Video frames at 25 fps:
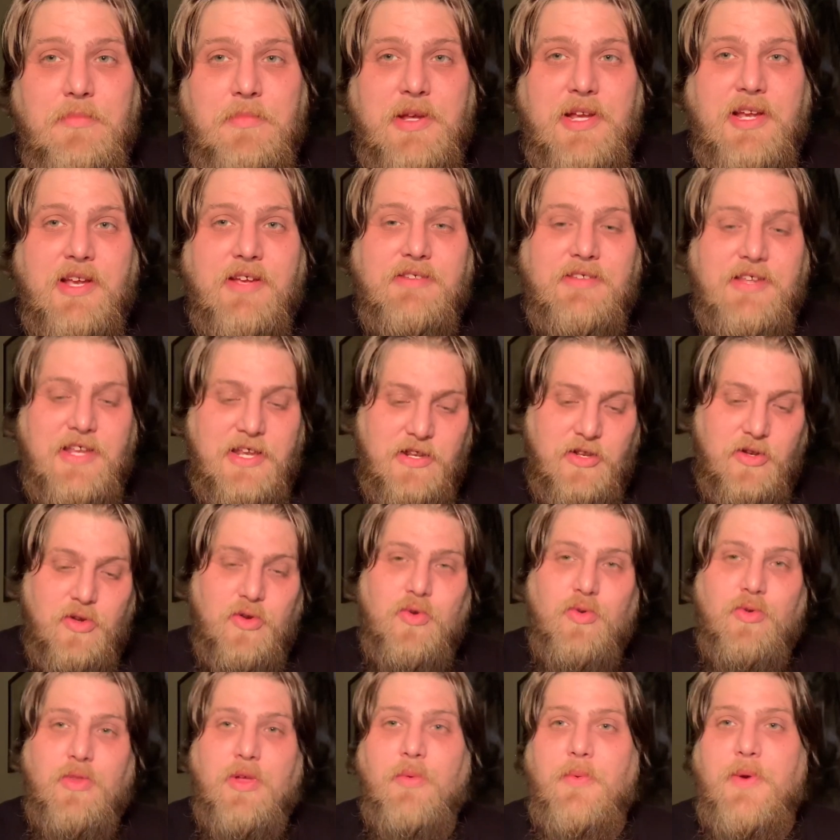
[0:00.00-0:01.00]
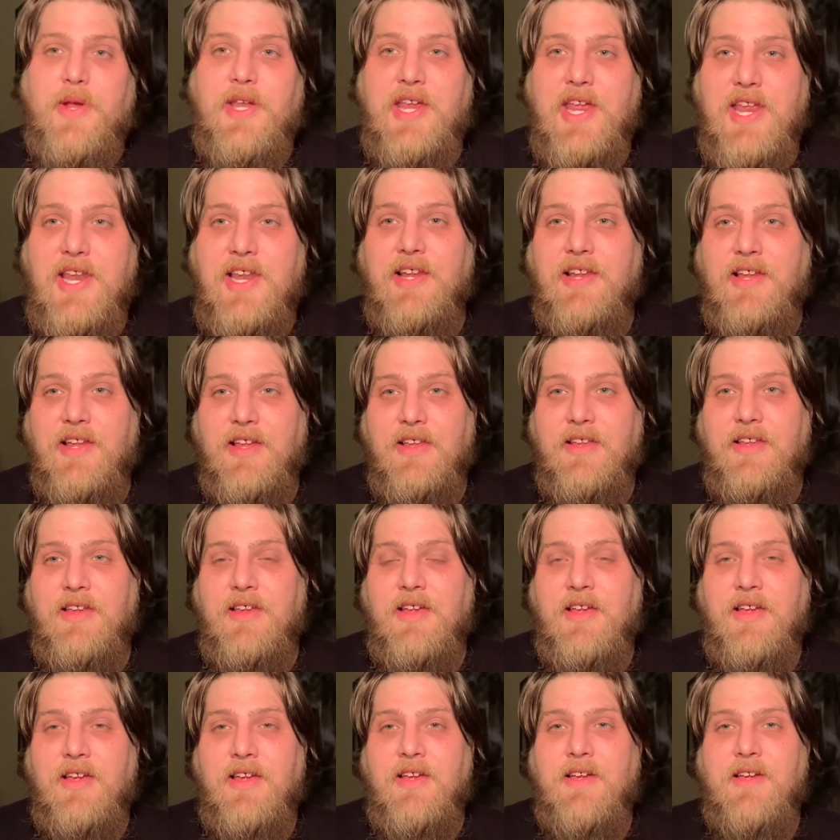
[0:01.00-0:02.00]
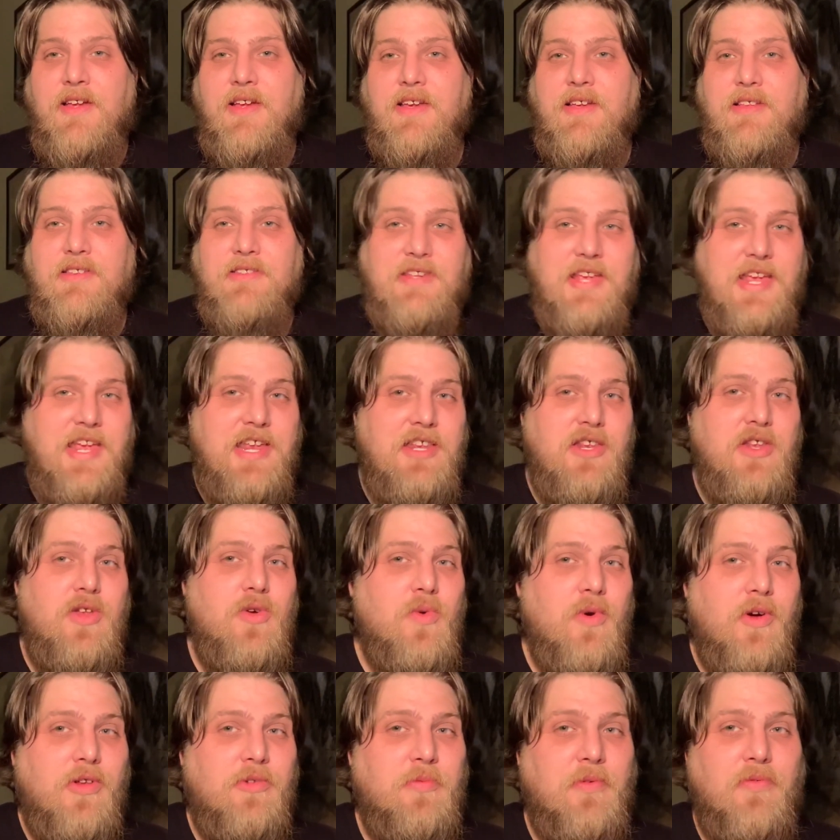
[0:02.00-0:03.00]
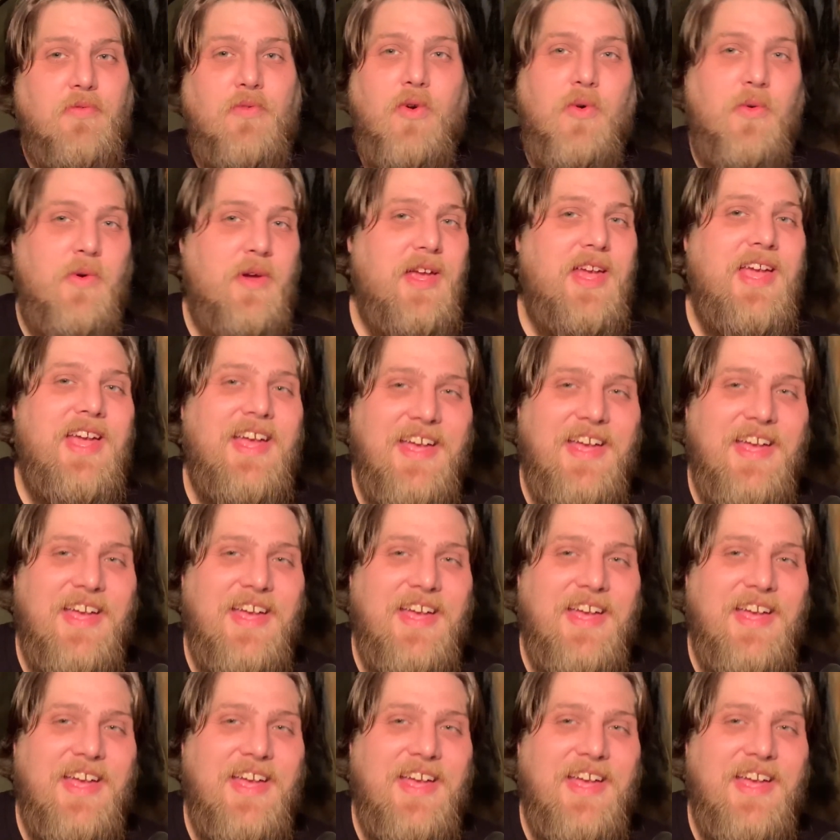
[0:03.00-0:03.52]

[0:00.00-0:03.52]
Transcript: because he knew that we needed it. See, he knew us before we,